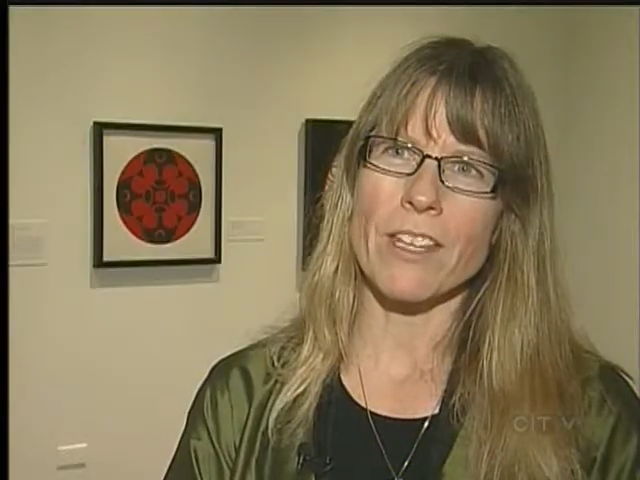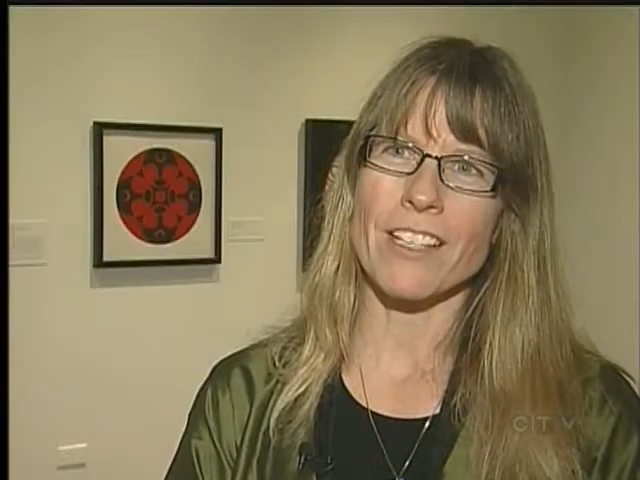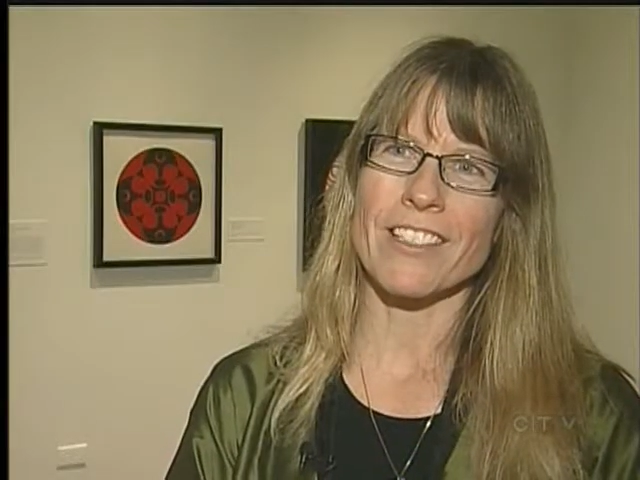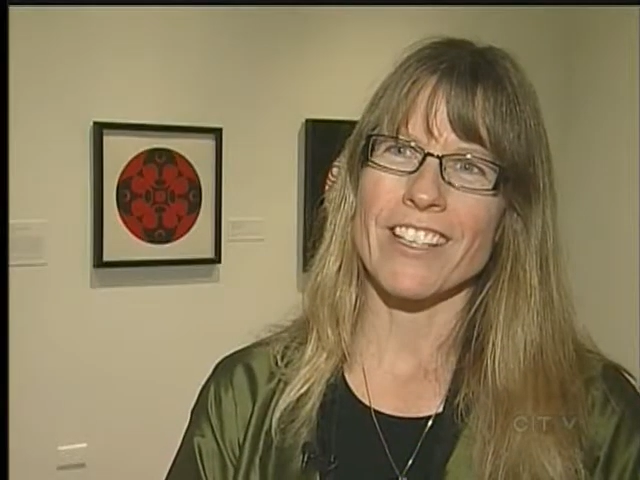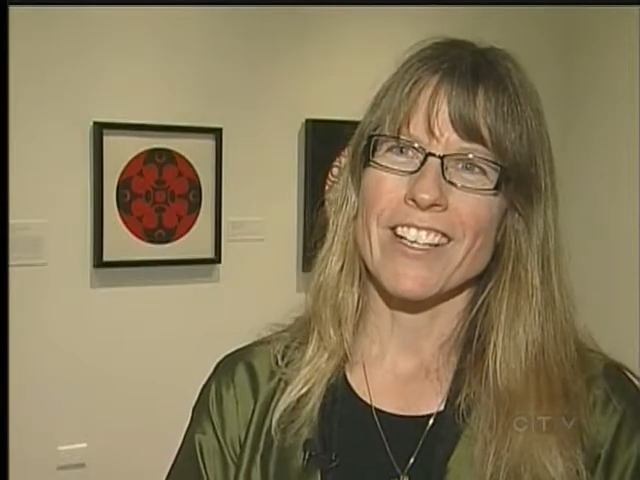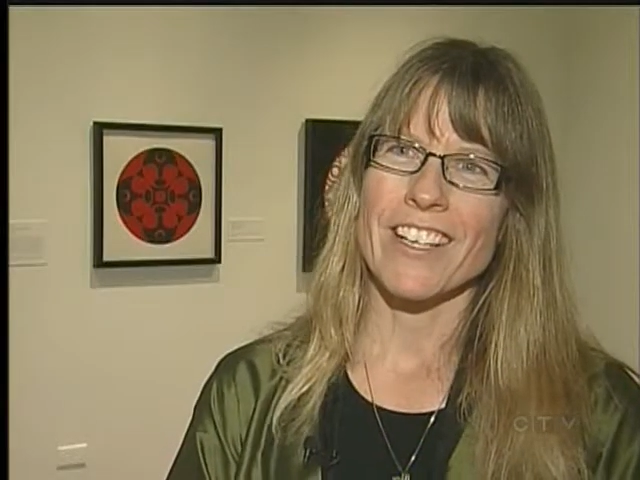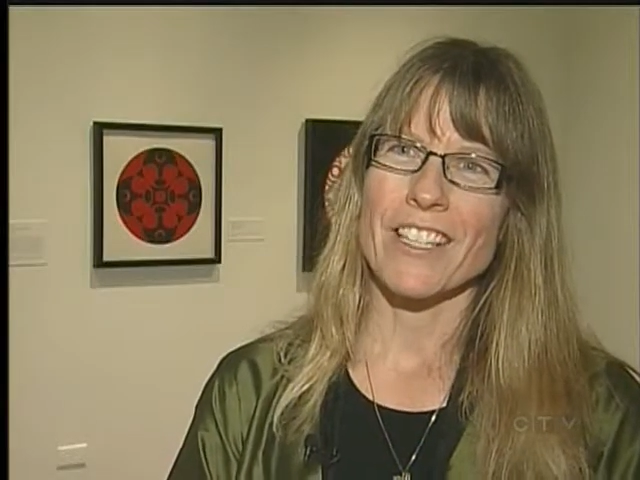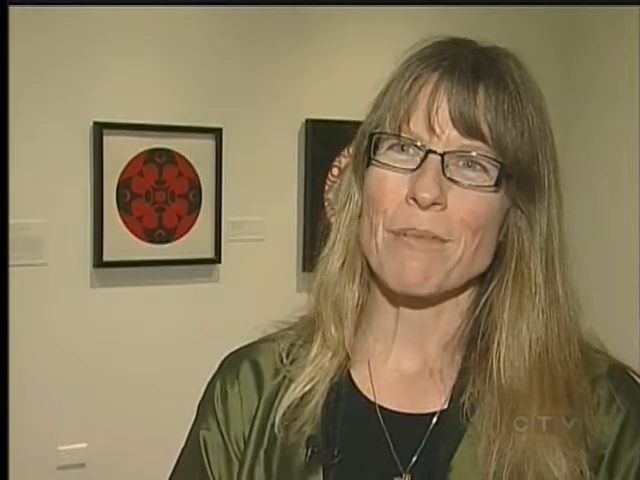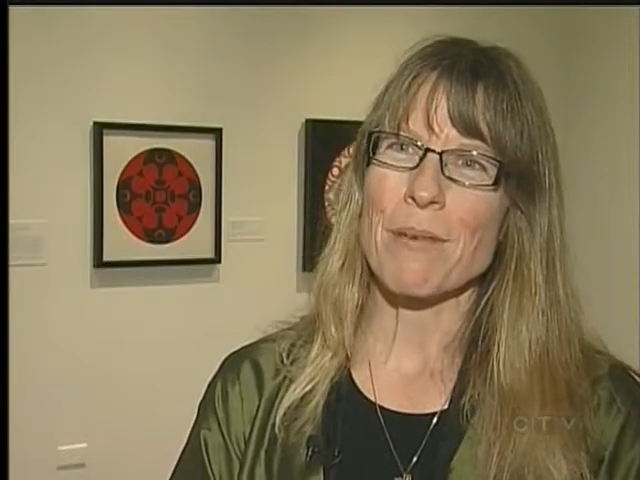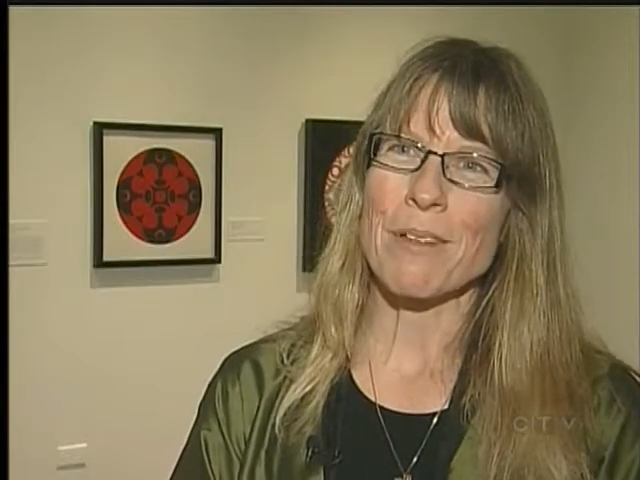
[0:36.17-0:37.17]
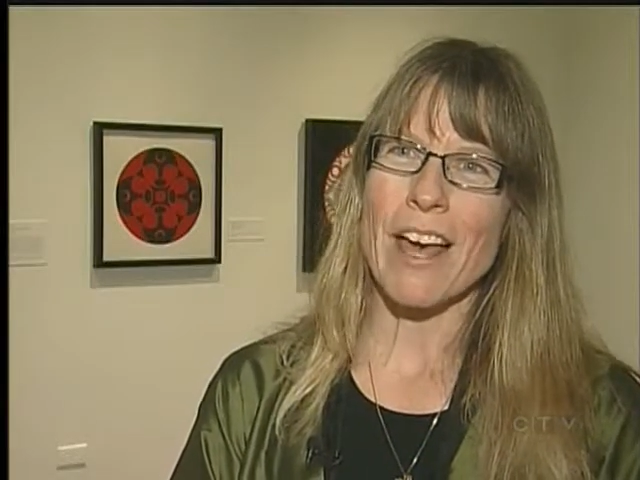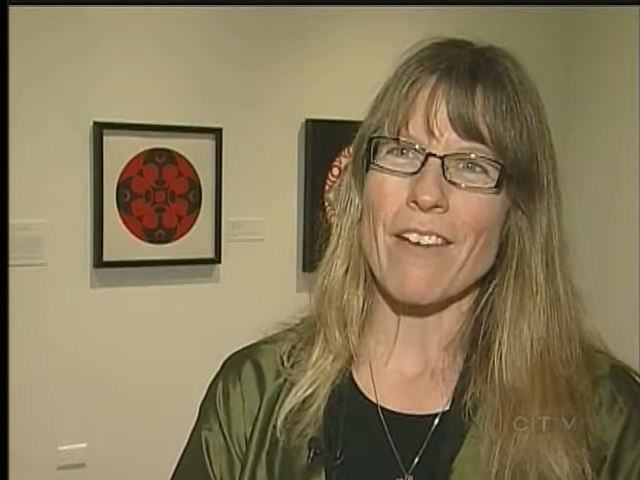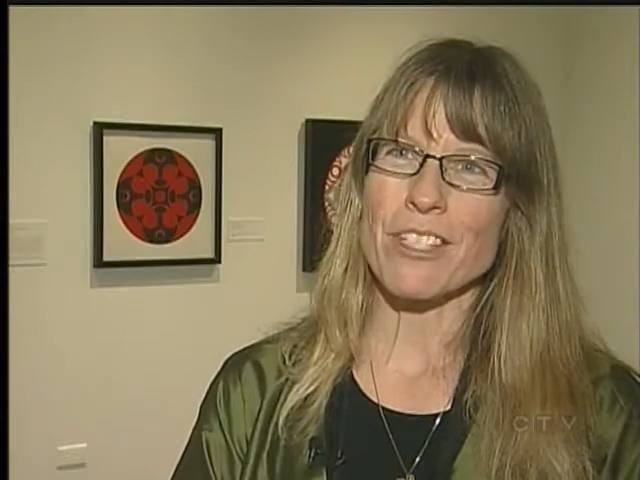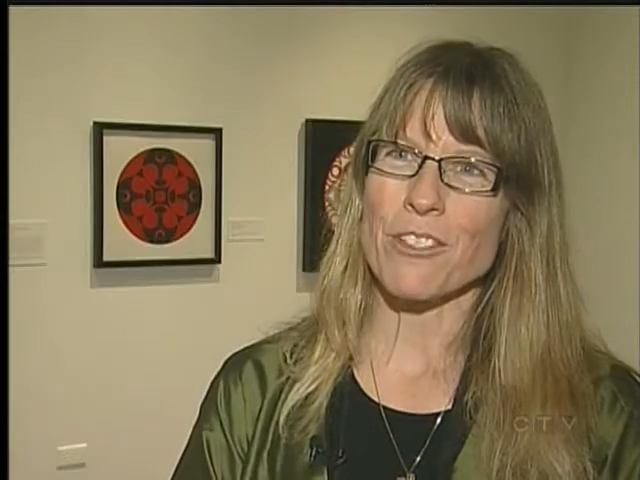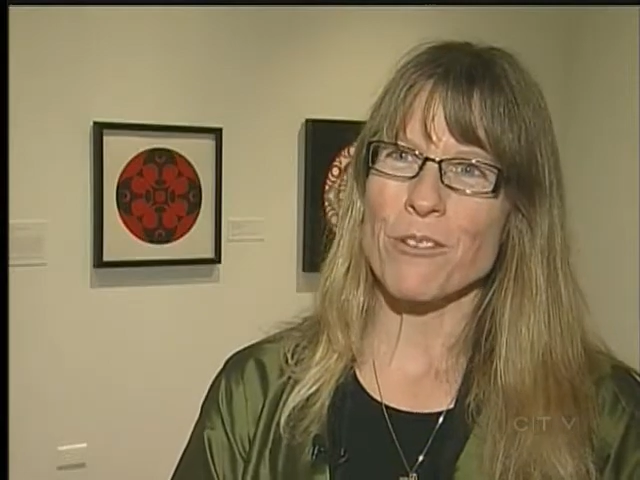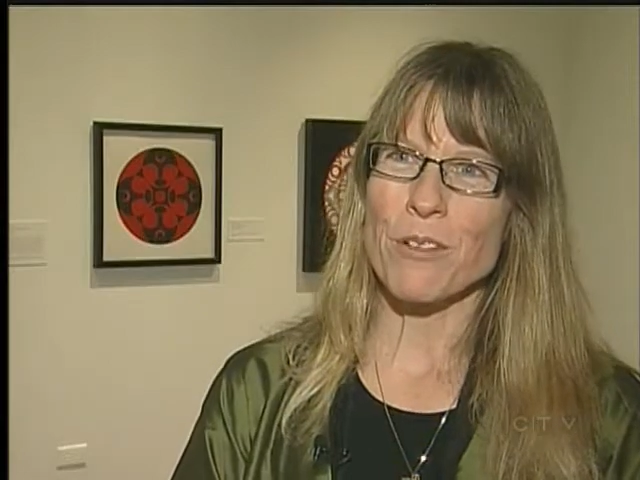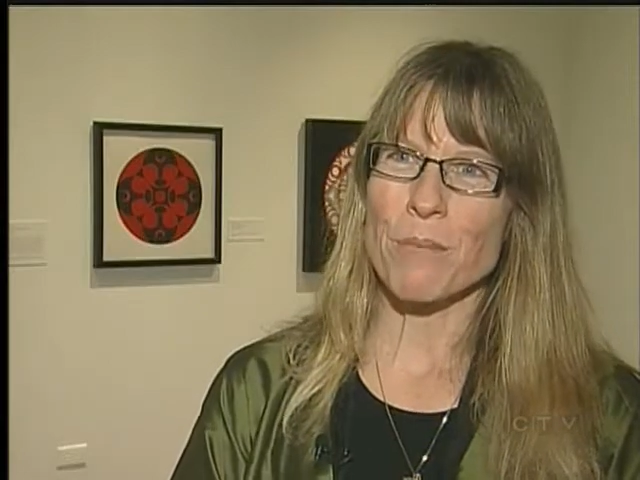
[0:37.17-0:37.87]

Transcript: that the people have a new